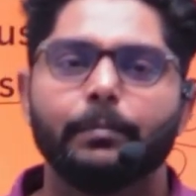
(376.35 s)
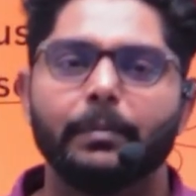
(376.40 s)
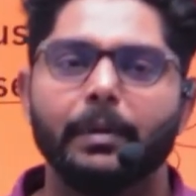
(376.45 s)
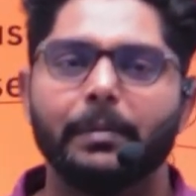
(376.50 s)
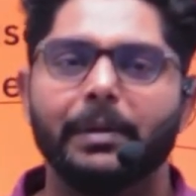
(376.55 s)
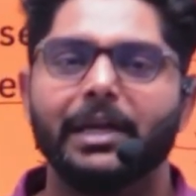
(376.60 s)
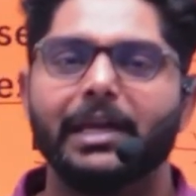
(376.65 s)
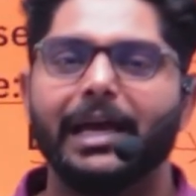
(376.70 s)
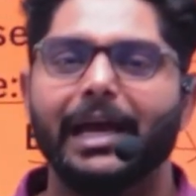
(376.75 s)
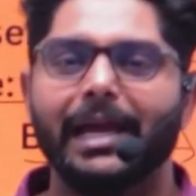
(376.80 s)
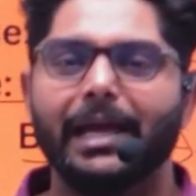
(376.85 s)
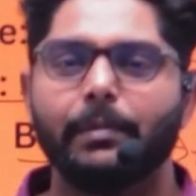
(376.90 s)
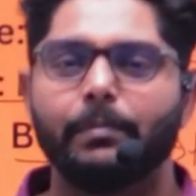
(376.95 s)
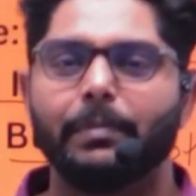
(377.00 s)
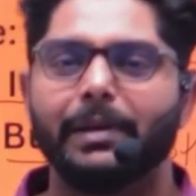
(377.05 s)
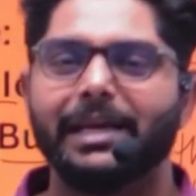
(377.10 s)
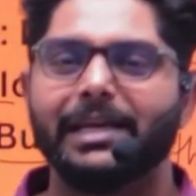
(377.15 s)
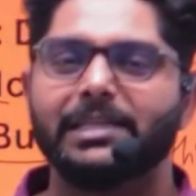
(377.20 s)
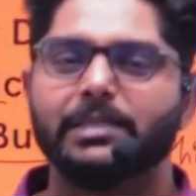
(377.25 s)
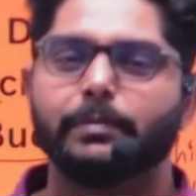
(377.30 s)
maybe time,
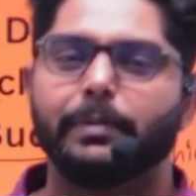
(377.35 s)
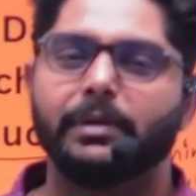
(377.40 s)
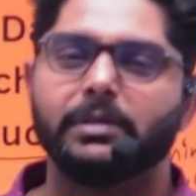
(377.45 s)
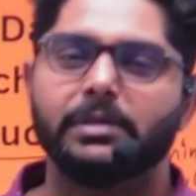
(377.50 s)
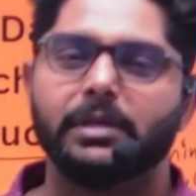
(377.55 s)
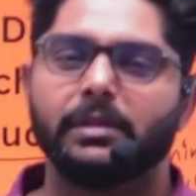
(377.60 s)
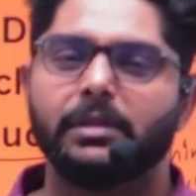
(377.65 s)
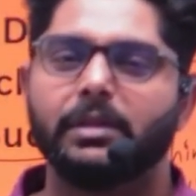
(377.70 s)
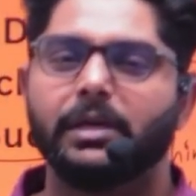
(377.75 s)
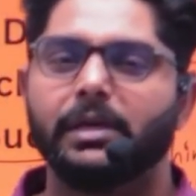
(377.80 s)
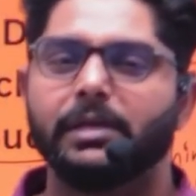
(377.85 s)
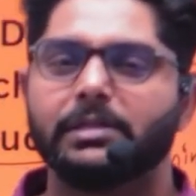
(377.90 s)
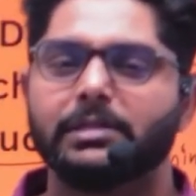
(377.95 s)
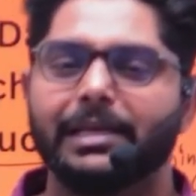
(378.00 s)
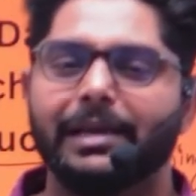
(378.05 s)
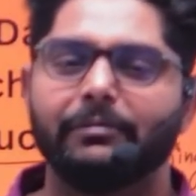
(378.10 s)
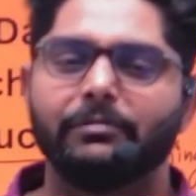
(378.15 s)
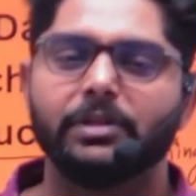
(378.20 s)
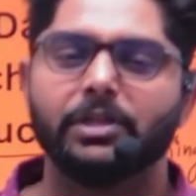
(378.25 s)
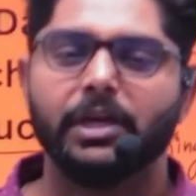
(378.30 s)
place, person, things,
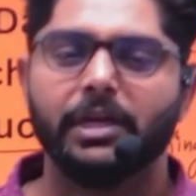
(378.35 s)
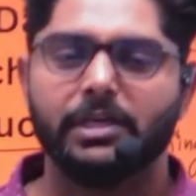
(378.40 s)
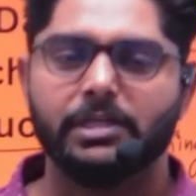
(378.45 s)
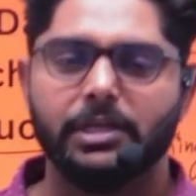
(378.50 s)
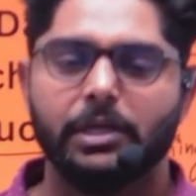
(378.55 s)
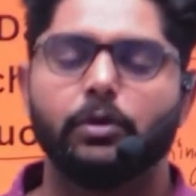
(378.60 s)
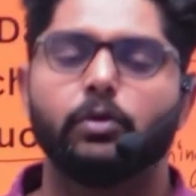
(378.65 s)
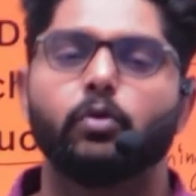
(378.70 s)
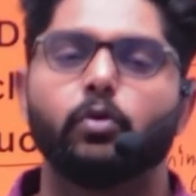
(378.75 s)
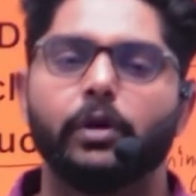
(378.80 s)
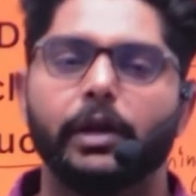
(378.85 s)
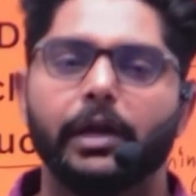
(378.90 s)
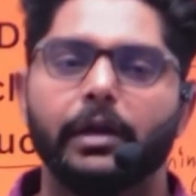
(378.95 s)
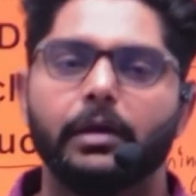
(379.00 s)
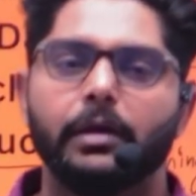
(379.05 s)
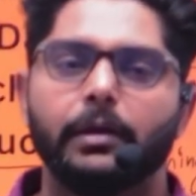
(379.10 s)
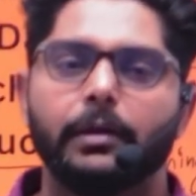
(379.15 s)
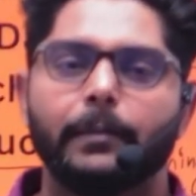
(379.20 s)
everything is included,